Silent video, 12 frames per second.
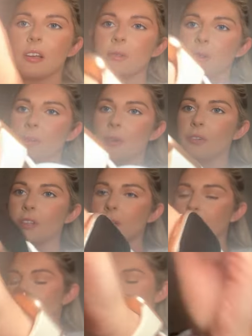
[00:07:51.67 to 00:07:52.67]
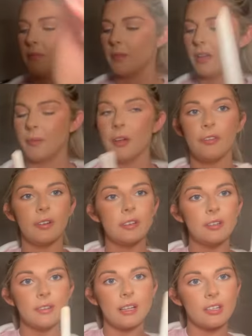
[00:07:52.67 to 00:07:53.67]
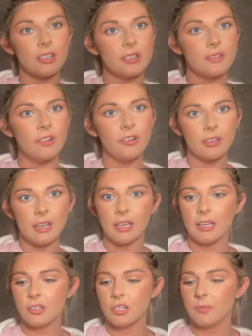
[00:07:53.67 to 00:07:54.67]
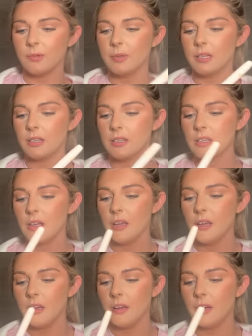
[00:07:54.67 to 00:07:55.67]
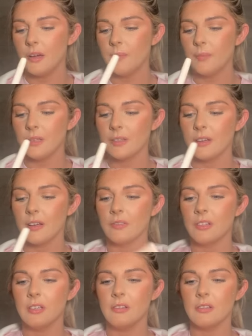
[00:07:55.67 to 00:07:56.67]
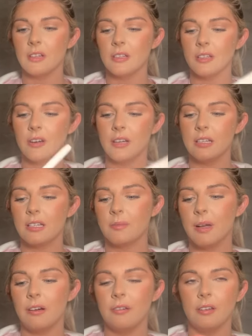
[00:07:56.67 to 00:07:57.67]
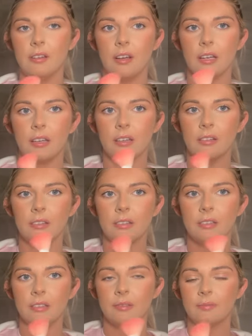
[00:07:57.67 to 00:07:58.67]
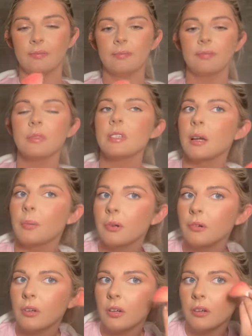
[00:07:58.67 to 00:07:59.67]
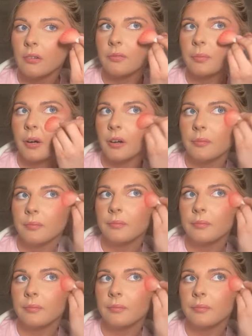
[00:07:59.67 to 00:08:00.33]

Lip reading: because one of my friends bought this for me. My friend who's actually in this vlog, Nikki, she bought me this. So I have to use like the tiniest amount and like tap it all off, but